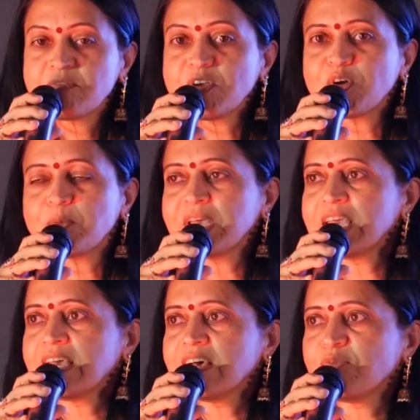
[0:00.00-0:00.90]
we would be
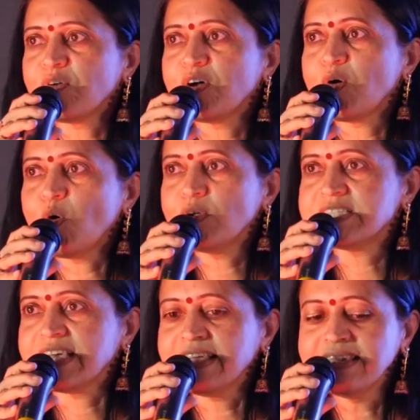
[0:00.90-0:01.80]
here for a whole
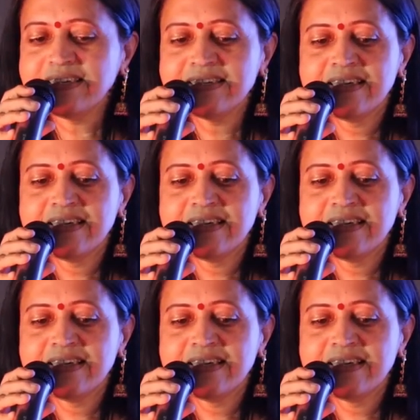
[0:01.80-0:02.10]
day.